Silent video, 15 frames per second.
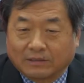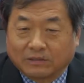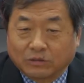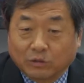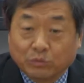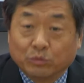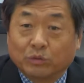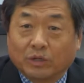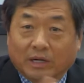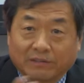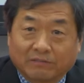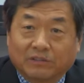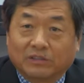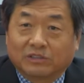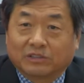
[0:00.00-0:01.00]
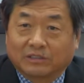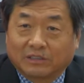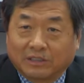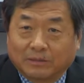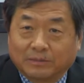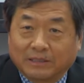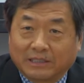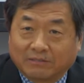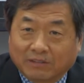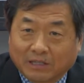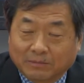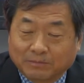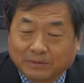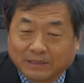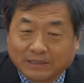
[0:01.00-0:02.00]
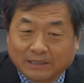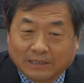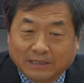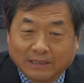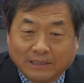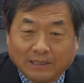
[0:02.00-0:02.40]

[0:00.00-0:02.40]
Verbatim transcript: the rural and versus the urban development, uh,